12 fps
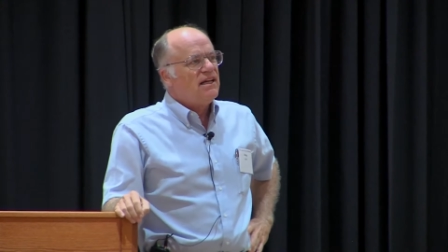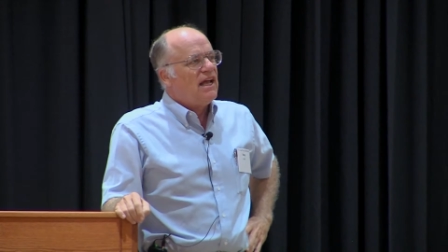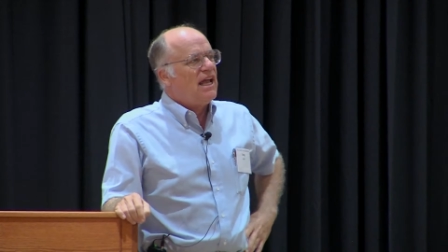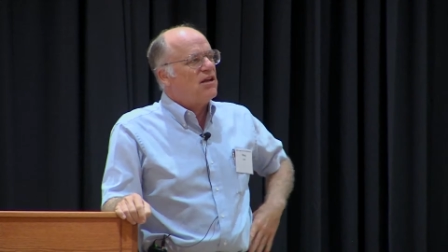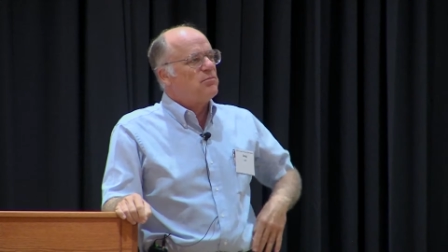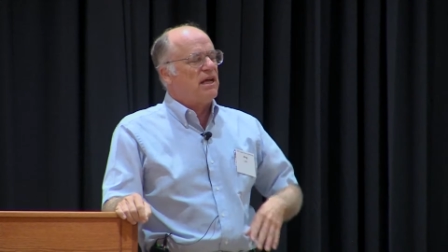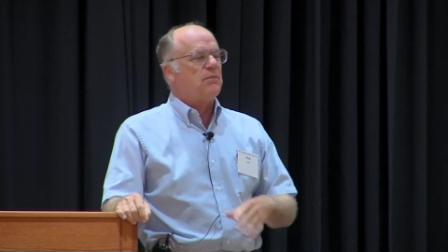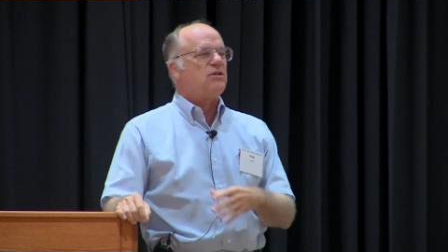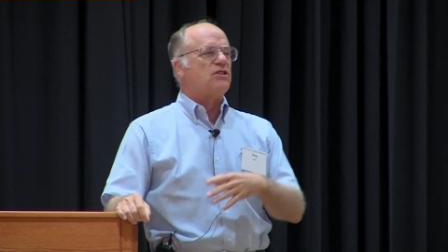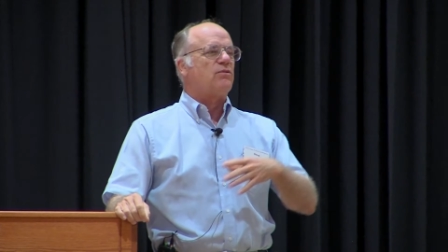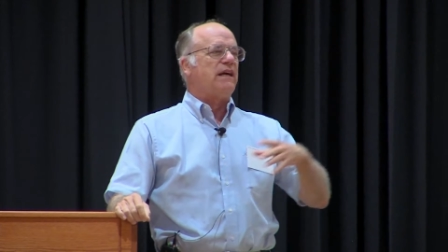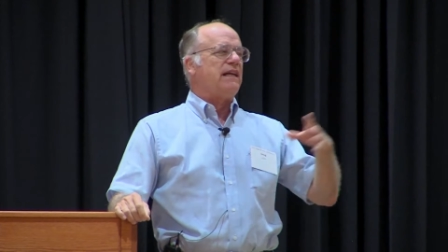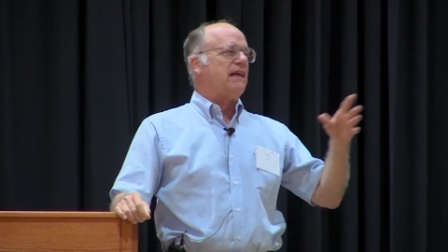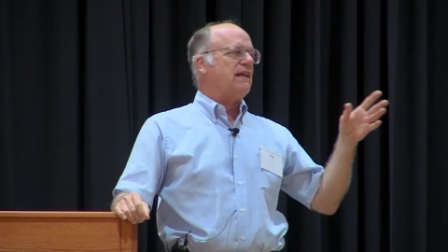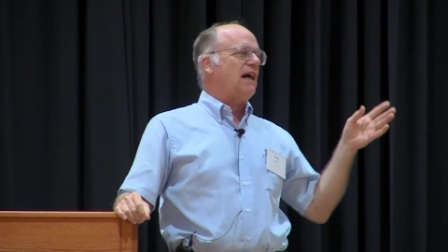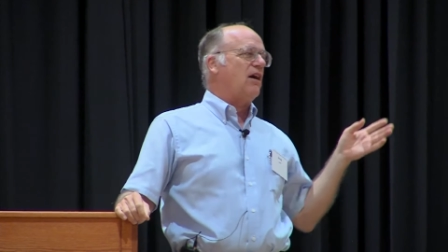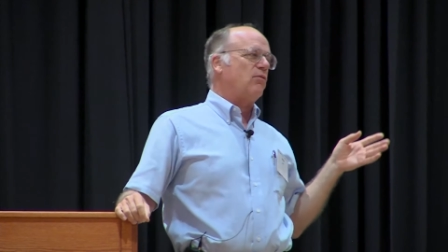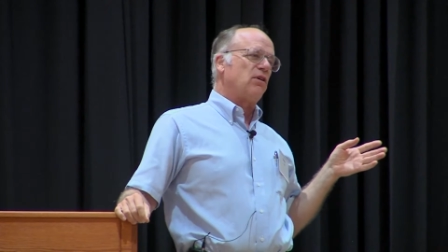and mammals radiated
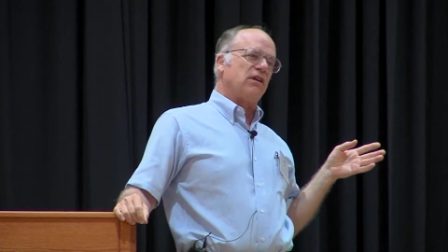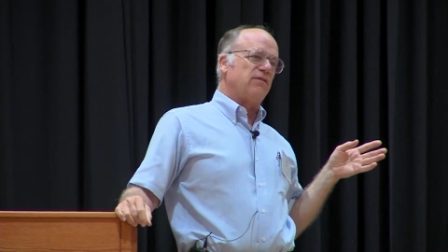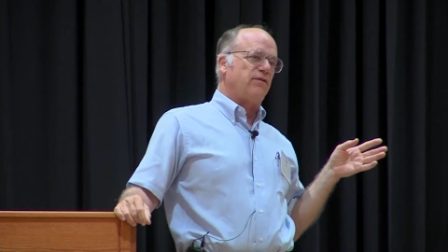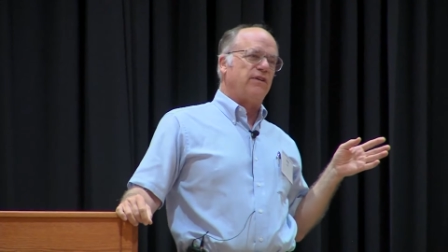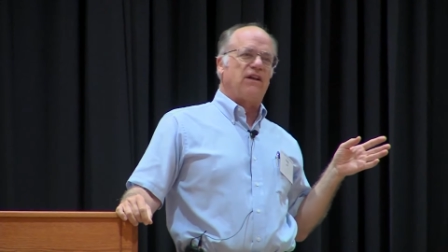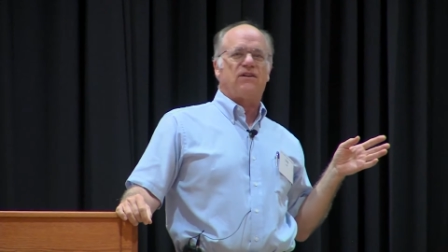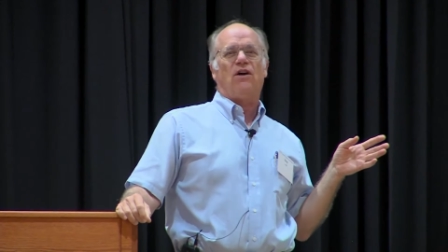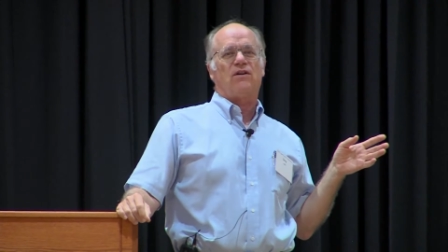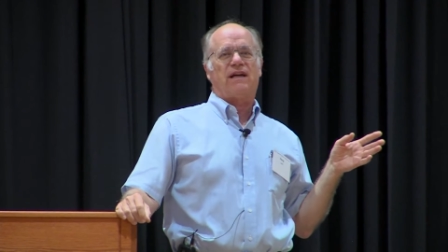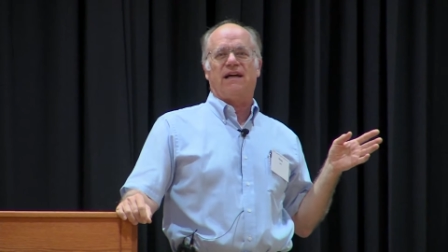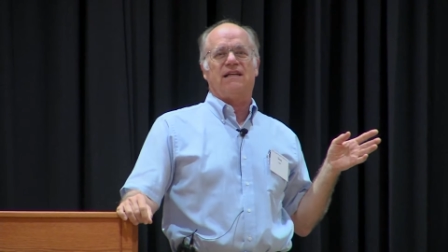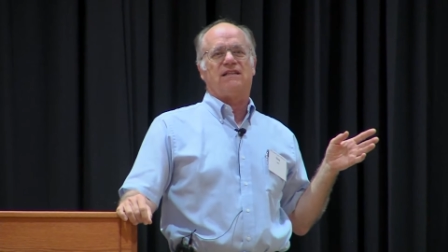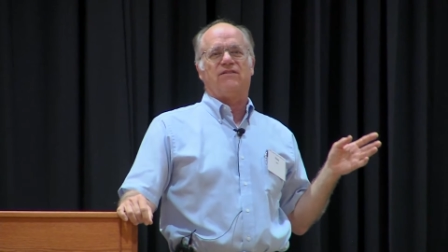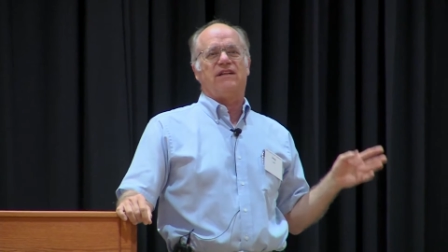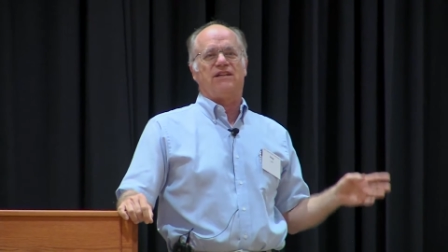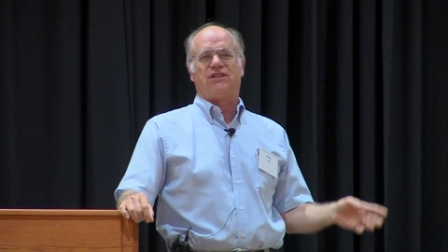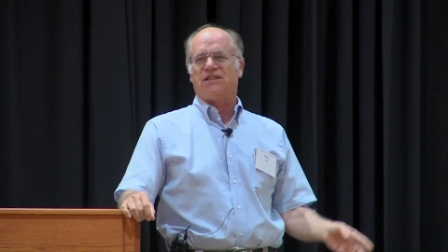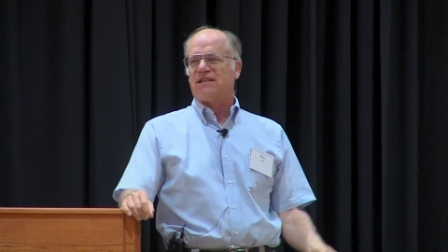outward and filled all kinds of
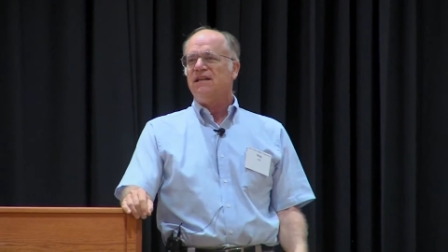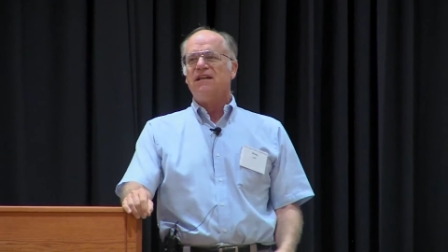niches.